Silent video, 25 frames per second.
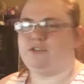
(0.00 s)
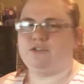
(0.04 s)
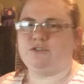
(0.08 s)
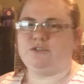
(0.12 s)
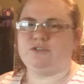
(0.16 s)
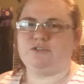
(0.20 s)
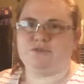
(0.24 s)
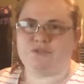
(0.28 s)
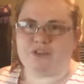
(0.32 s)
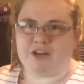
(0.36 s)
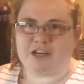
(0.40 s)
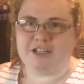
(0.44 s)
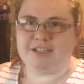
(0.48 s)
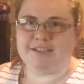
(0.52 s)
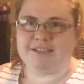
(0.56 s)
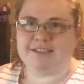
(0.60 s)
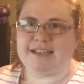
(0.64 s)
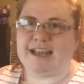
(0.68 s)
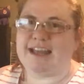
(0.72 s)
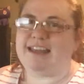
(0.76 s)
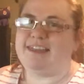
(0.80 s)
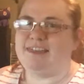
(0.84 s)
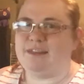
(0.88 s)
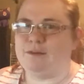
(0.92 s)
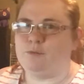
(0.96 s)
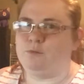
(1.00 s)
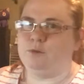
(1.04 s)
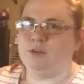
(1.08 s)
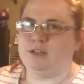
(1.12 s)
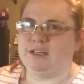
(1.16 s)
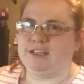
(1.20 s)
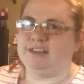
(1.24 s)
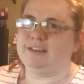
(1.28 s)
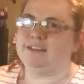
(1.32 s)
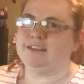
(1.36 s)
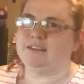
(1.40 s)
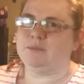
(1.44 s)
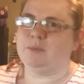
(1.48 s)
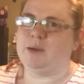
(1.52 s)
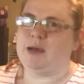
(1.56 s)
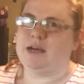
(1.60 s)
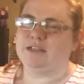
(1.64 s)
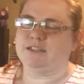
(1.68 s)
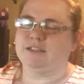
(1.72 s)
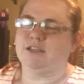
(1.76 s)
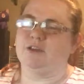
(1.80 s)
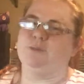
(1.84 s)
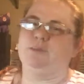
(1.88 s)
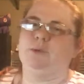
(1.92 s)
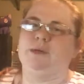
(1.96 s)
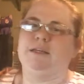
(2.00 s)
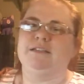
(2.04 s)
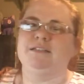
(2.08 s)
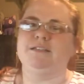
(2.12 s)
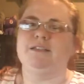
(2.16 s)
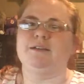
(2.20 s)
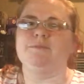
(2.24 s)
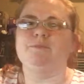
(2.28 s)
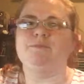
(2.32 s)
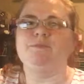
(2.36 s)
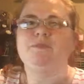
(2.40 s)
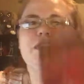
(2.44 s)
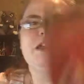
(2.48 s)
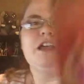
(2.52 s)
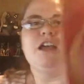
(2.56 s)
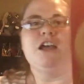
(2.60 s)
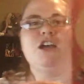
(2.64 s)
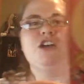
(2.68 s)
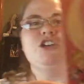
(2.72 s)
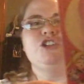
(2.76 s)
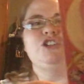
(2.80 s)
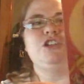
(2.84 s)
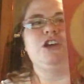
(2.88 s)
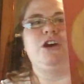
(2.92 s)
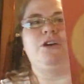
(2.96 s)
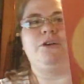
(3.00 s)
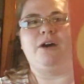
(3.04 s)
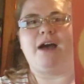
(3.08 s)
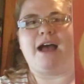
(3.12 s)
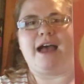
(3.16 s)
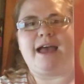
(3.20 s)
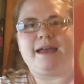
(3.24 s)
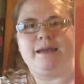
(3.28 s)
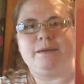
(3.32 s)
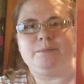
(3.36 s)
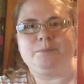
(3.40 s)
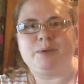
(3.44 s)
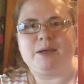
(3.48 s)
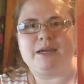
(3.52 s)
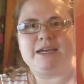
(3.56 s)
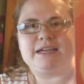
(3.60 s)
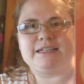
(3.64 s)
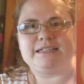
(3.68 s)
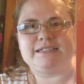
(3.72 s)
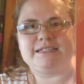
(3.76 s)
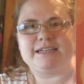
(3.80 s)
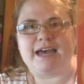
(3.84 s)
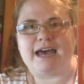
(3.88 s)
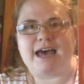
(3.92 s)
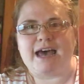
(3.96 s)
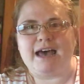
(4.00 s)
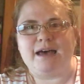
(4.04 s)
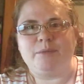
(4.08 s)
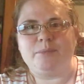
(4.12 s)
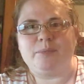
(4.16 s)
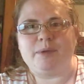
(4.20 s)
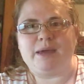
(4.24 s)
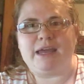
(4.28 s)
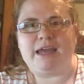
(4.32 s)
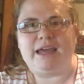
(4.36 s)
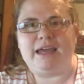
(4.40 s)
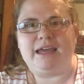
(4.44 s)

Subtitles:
those first and then we'll get this box opened. So I picked up